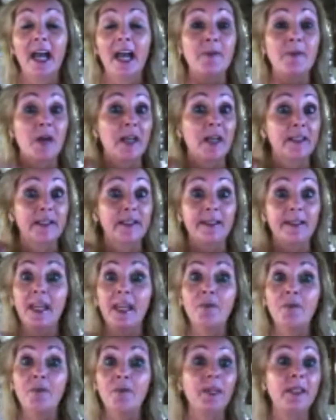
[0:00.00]
I'm not
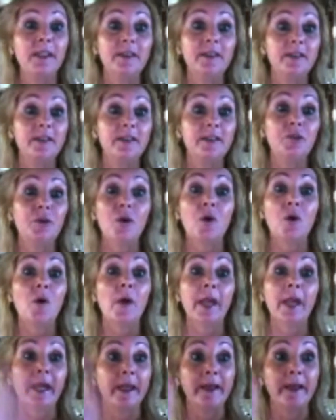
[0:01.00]
saying we
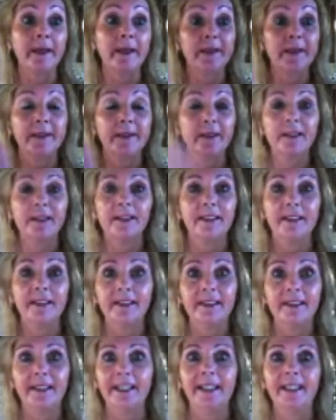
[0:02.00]
destroy
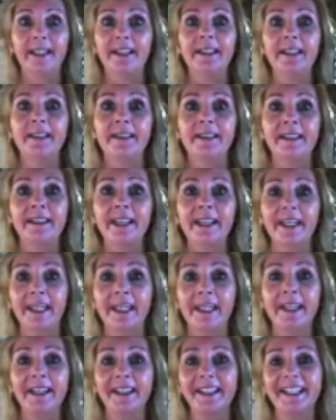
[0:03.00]
like a
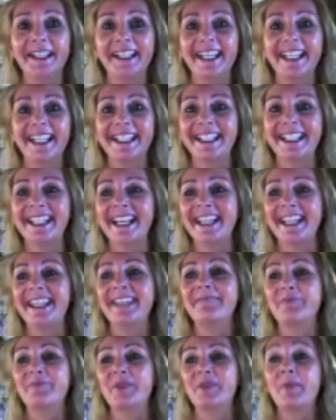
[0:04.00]
city. That's
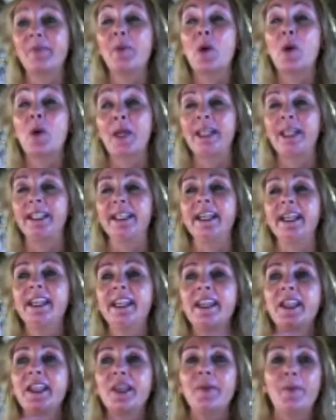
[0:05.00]
not the
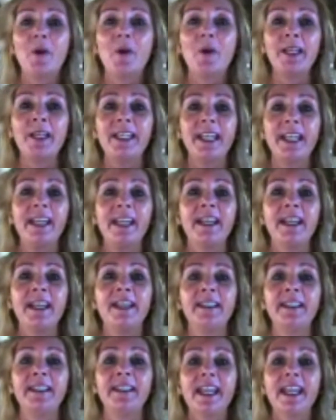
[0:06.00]
point. The point
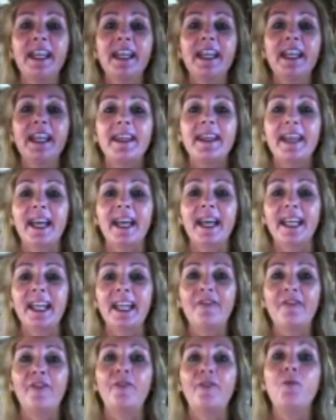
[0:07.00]
is
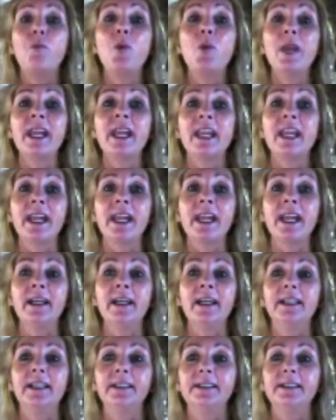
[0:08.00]
that if
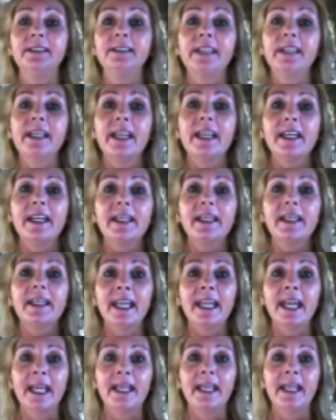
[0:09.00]
we
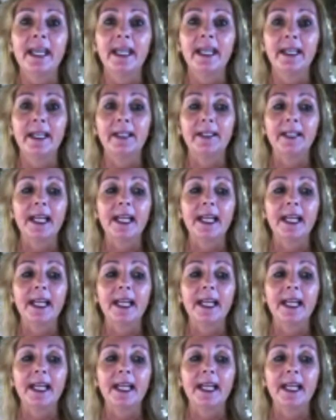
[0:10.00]
can